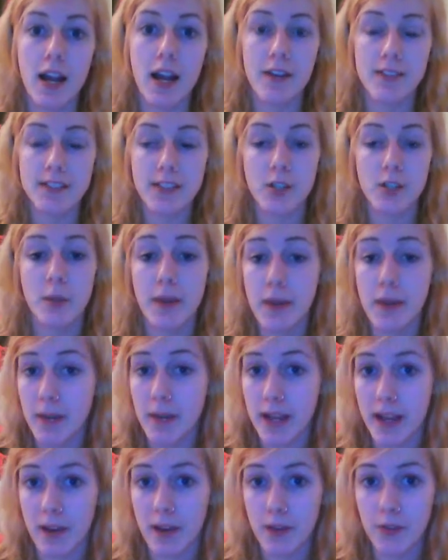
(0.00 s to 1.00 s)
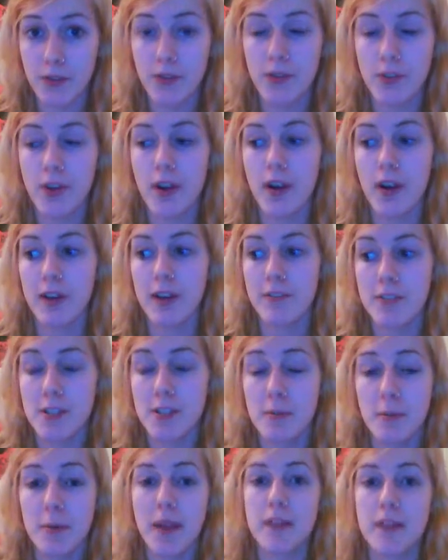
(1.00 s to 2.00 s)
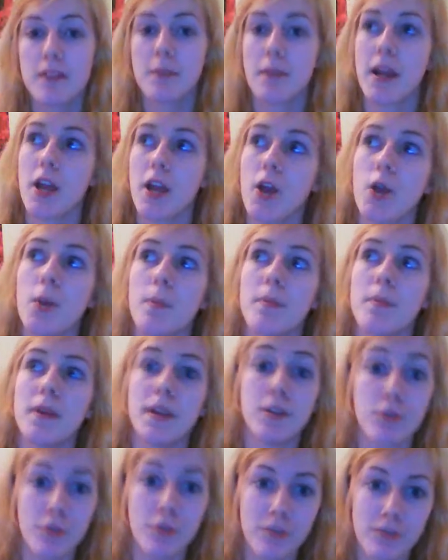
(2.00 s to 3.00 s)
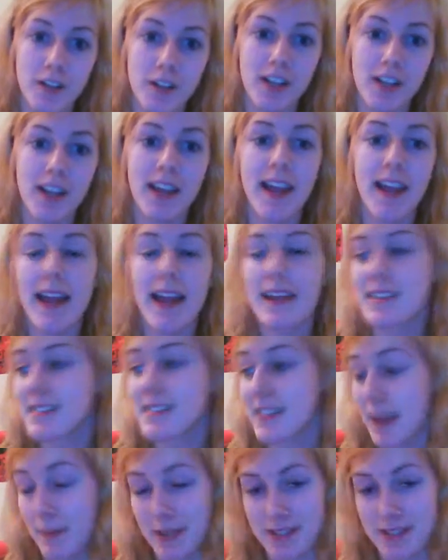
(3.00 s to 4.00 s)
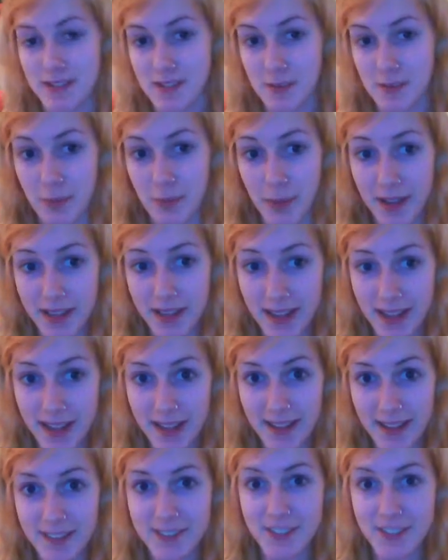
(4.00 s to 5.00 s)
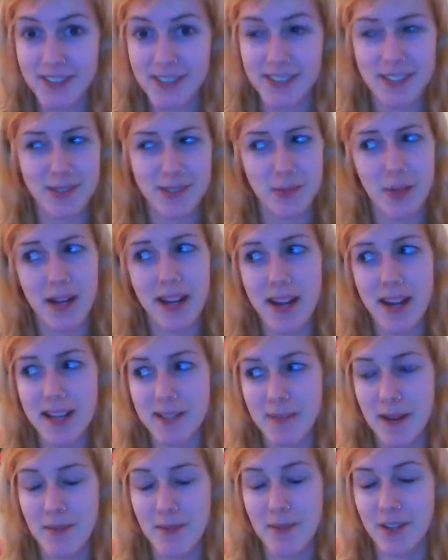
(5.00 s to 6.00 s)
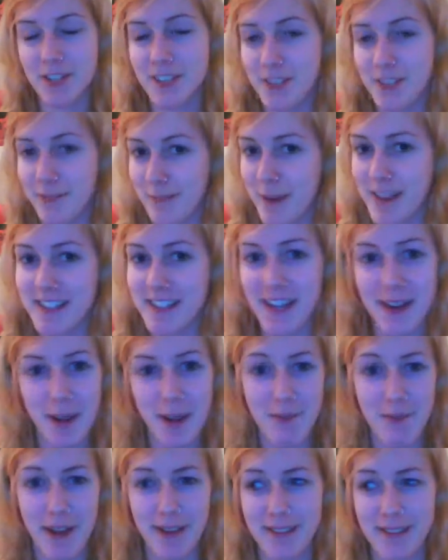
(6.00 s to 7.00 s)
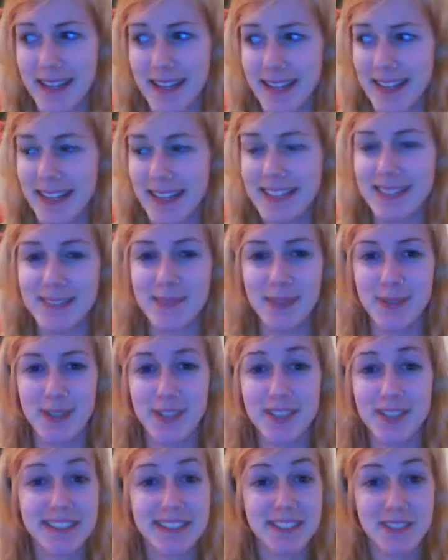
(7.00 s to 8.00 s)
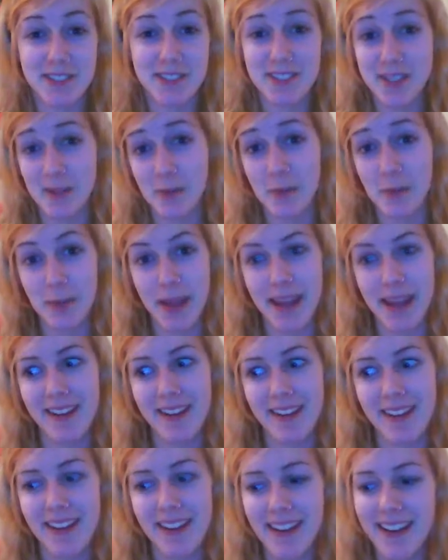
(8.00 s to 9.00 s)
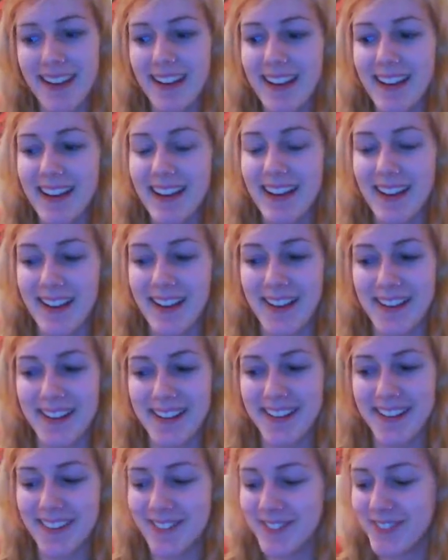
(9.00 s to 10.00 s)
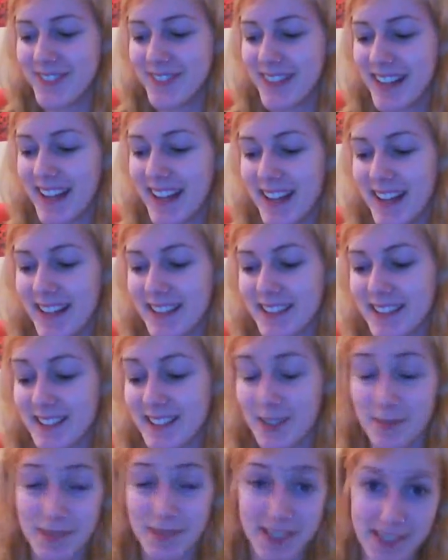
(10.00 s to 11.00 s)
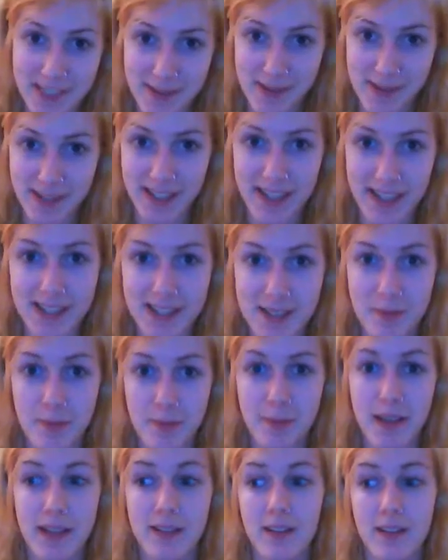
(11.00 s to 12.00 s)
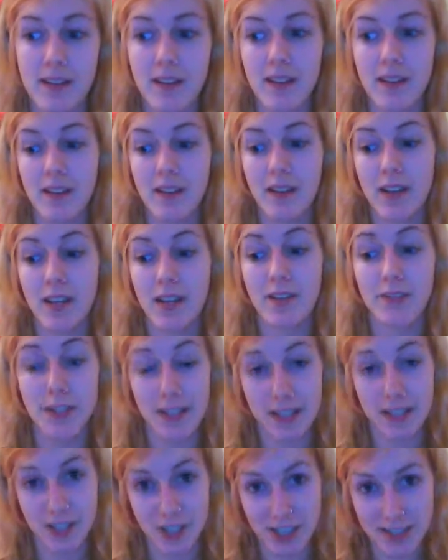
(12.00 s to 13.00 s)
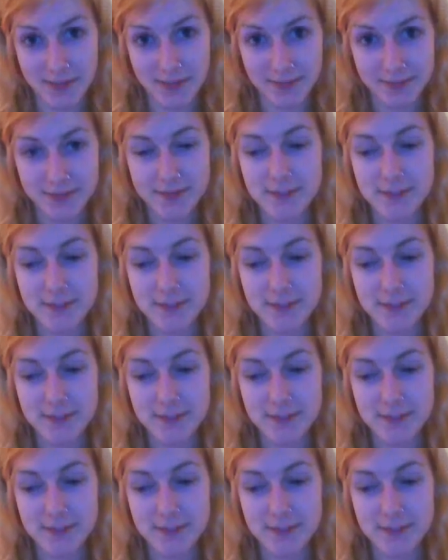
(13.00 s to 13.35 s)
I have a single bed at my house. I have a double bed at my home in Norfolk. Sam has a double bed here, so this is why I spent most of my time around here, is because he's got a double bed. So I'm psyched about getting a double bed for next year.